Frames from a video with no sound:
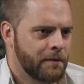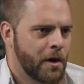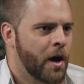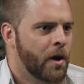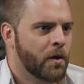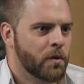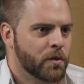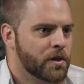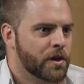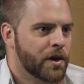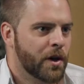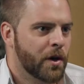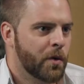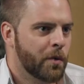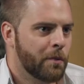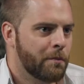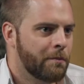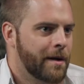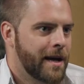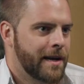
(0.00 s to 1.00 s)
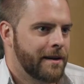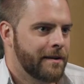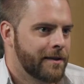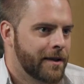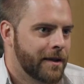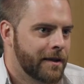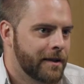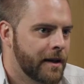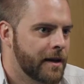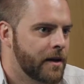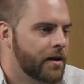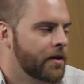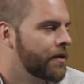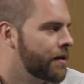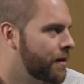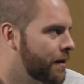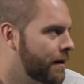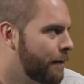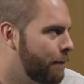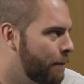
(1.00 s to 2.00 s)
O2 meant that they
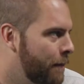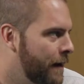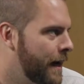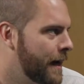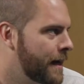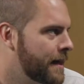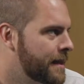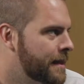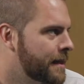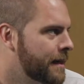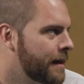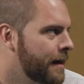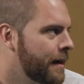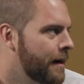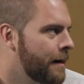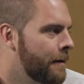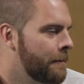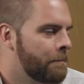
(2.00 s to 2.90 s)
couldn't compete. Yep.